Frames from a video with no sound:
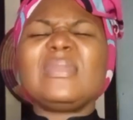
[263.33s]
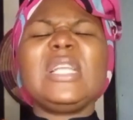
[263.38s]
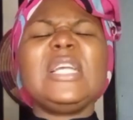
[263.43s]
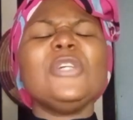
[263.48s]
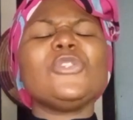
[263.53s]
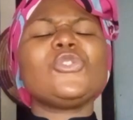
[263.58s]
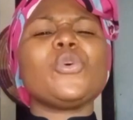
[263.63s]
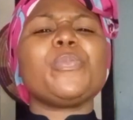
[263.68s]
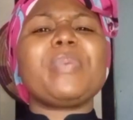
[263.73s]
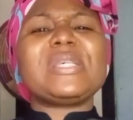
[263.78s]

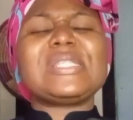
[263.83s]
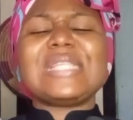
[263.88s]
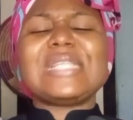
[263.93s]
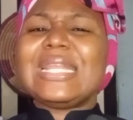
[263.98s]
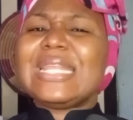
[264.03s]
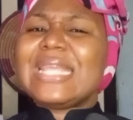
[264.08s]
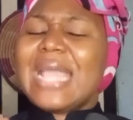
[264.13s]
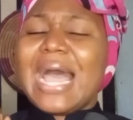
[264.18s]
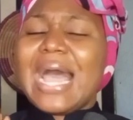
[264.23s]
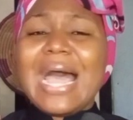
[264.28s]
So
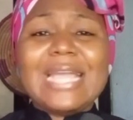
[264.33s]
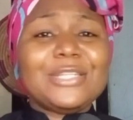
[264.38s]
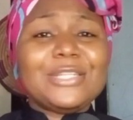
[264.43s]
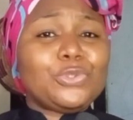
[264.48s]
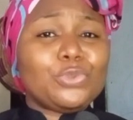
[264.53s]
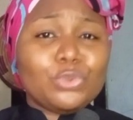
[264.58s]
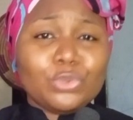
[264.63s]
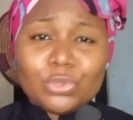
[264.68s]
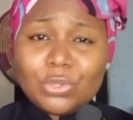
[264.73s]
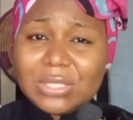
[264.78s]
personally, I
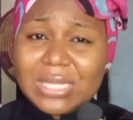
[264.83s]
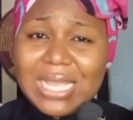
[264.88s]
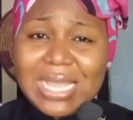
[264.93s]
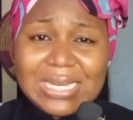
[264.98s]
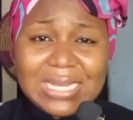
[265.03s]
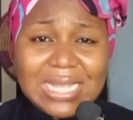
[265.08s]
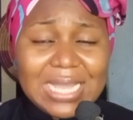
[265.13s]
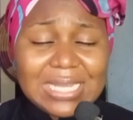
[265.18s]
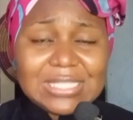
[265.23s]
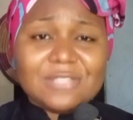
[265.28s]
do not
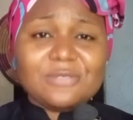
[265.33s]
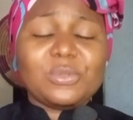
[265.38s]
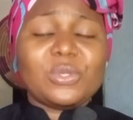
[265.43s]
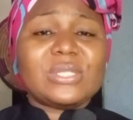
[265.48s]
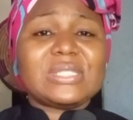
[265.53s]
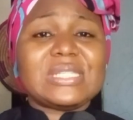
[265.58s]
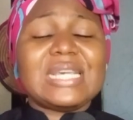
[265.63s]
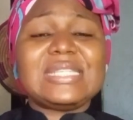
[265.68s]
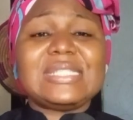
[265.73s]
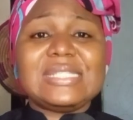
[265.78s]
add actives
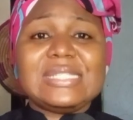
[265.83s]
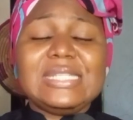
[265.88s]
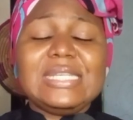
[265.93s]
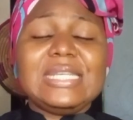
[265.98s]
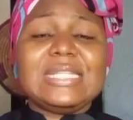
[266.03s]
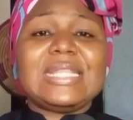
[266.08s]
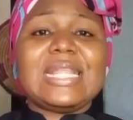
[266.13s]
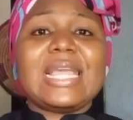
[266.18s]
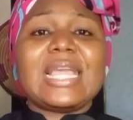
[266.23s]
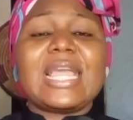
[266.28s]
because I see
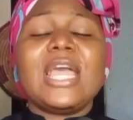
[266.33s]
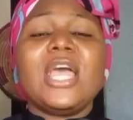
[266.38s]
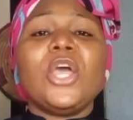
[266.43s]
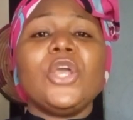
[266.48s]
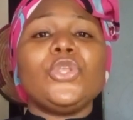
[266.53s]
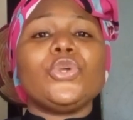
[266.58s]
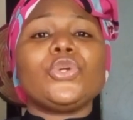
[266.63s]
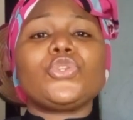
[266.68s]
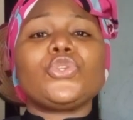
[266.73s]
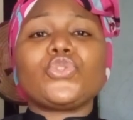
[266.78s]
it like
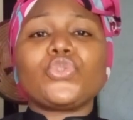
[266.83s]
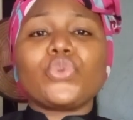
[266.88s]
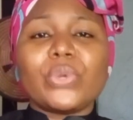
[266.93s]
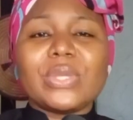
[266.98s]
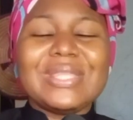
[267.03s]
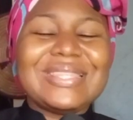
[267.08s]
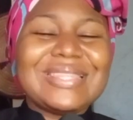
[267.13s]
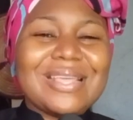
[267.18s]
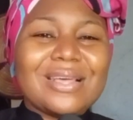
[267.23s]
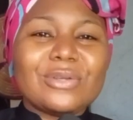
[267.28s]
you're
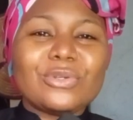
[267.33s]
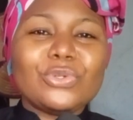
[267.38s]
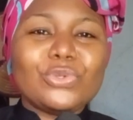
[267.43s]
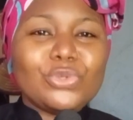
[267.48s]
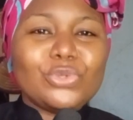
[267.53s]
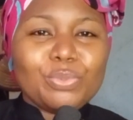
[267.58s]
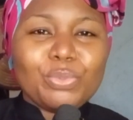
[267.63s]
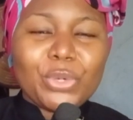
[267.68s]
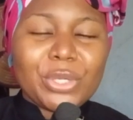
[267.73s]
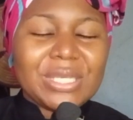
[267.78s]
throwing down
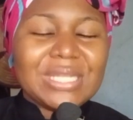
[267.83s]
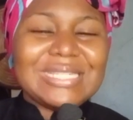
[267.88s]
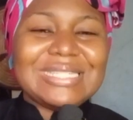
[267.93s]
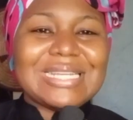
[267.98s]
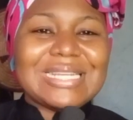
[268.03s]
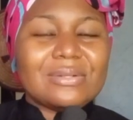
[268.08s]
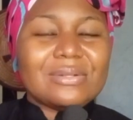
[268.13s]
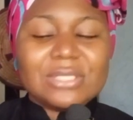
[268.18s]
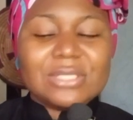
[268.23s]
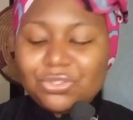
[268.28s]
good money
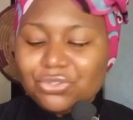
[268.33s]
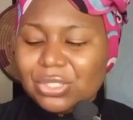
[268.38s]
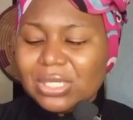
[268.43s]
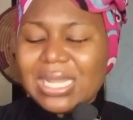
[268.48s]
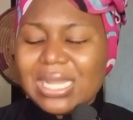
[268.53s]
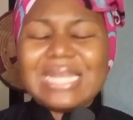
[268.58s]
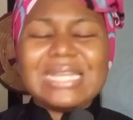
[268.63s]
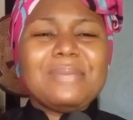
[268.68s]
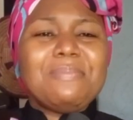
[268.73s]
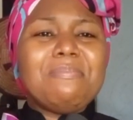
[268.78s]
down the drain,
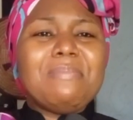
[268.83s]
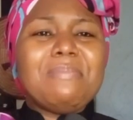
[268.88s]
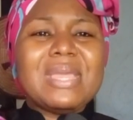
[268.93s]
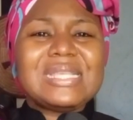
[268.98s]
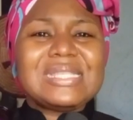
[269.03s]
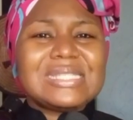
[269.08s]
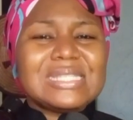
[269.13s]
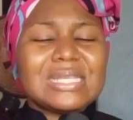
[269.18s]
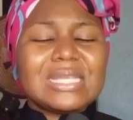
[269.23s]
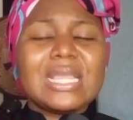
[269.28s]
and it
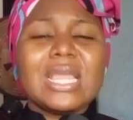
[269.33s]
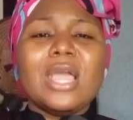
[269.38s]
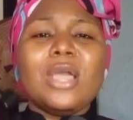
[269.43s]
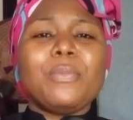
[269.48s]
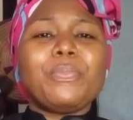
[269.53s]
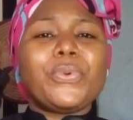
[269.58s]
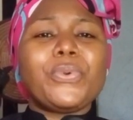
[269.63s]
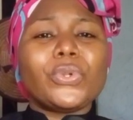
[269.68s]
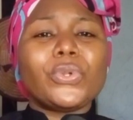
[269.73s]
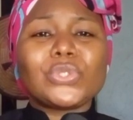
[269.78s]
makes the
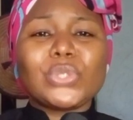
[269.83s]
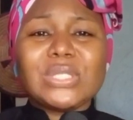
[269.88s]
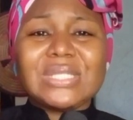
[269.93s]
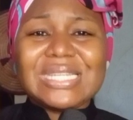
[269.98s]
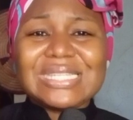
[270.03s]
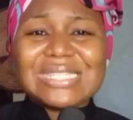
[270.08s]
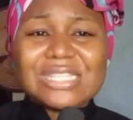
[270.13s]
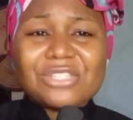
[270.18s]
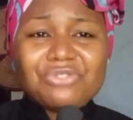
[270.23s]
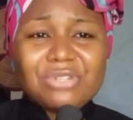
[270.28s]
product
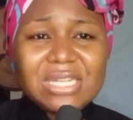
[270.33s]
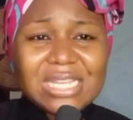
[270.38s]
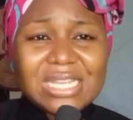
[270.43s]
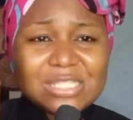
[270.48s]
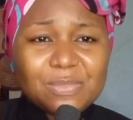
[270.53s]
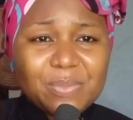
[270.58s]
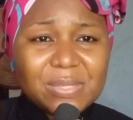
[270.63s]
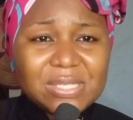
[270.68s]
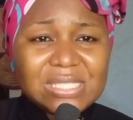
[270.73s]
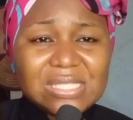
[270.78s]
unnecessarily
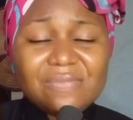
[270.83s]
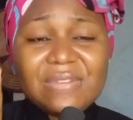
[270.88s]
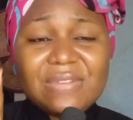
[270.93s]
expensive.